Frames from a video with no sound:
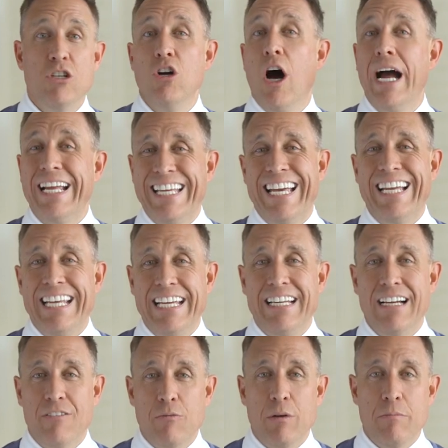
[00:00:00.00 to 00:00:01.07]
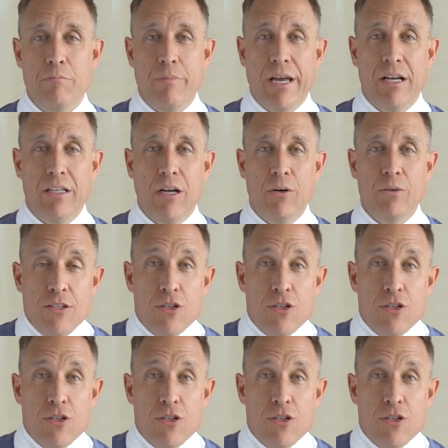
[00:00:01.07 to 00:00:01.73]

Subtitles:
not get a government bailout.